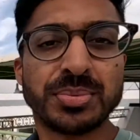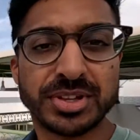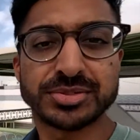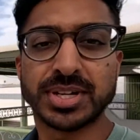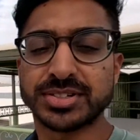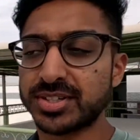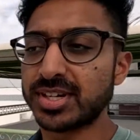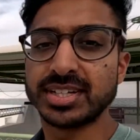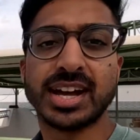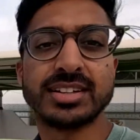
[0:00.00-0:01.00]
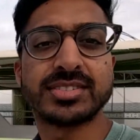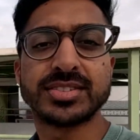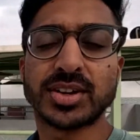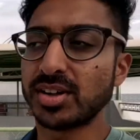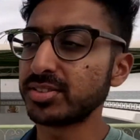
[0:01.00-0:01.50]
this restaurant, as
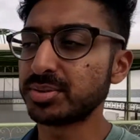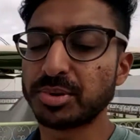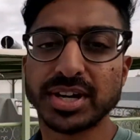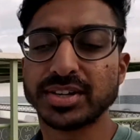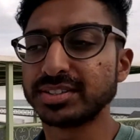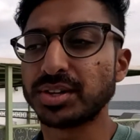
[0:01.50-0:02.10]
the call to prayer is